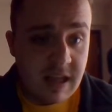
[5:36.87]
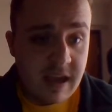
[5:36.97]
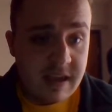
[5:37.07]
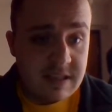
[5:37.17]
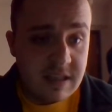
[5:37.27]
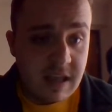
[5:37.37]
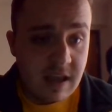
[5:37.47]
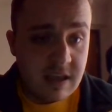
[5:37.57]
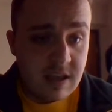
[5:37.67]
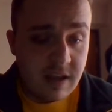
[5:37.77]
night in
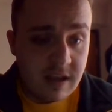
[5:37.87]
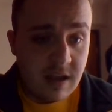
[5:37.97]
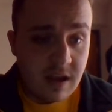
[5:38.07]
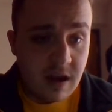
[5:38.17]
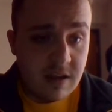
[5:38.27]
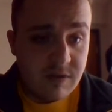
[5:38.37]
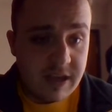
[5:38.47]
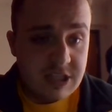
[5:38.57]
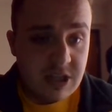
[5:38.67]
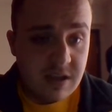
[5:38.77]
the Auto
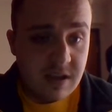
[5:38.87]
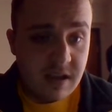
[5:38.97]
Nation,